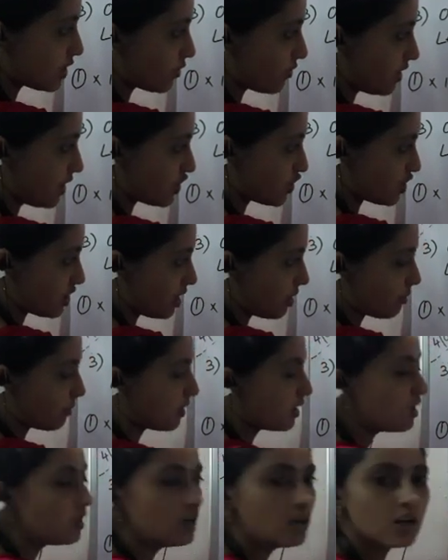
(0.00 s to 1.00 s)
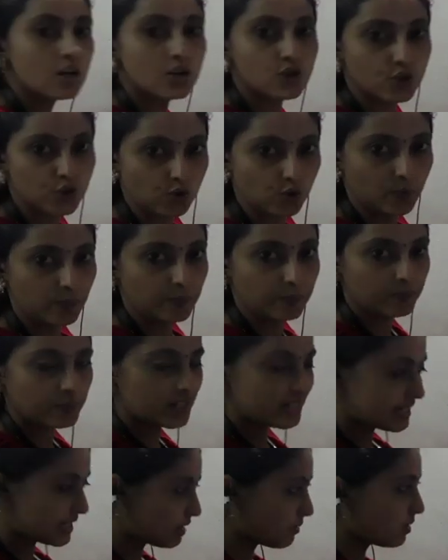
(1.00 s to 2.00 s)
equation number 2.
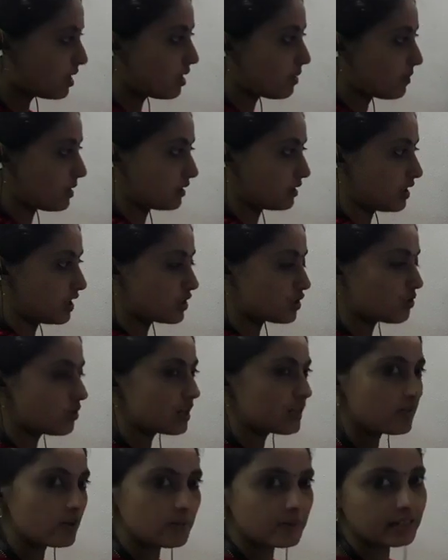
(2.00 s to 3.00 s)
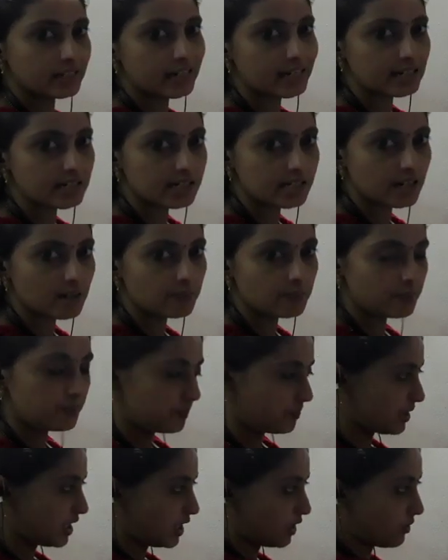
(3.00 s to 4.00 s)
Similar method. So what will be the next step?
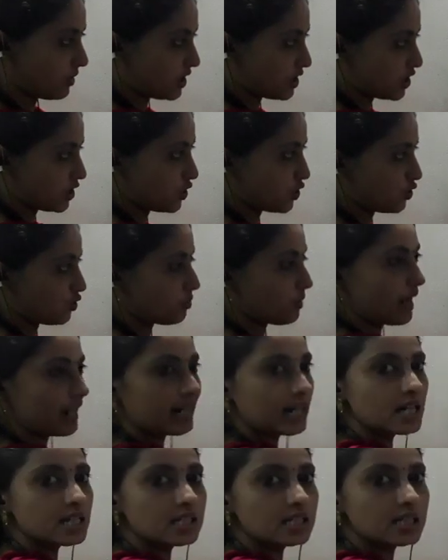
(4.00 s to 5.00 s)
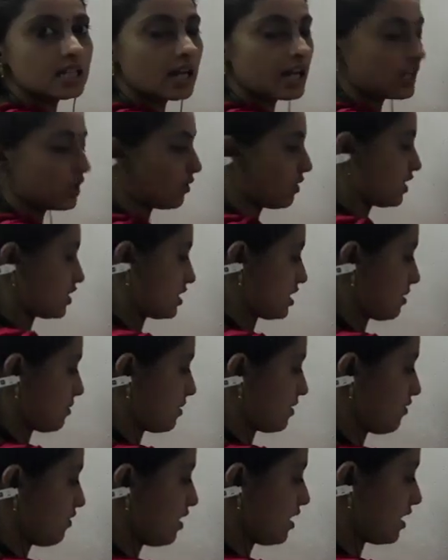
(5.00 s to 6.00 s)
Equation 2 minus equation number
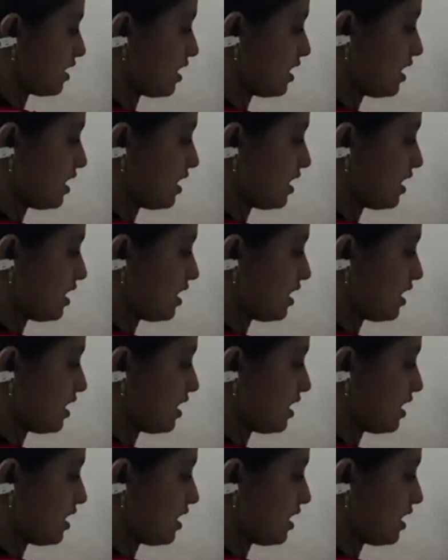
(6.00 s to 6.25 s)
1.